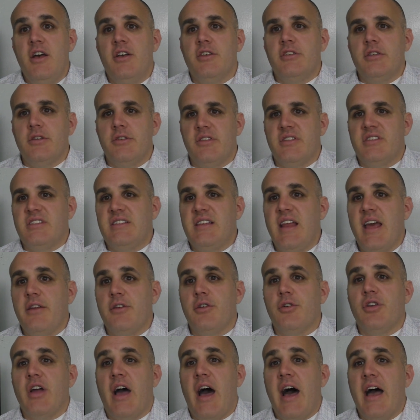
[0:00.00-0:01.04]
So the
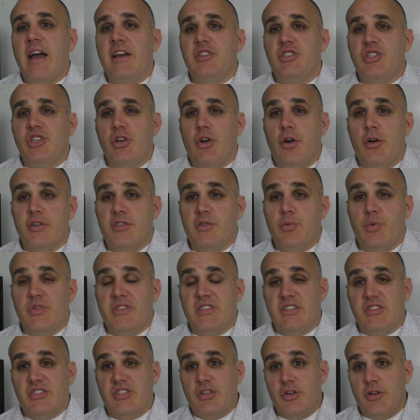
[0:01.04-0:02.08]
standard I chose
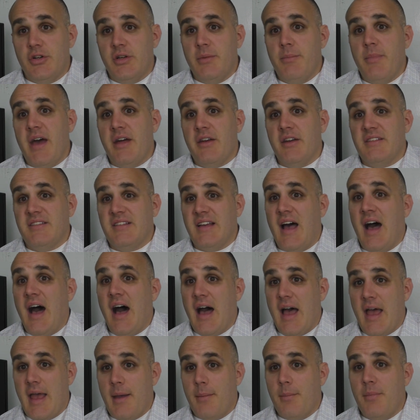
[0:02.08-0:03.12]
was a certain amount of
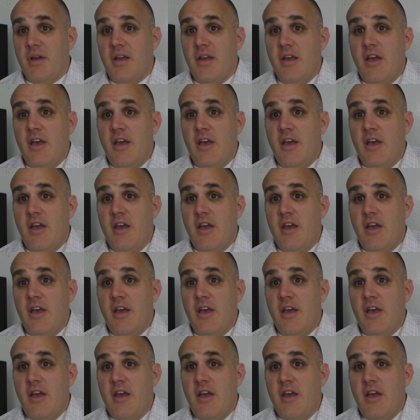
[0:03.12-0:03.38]
time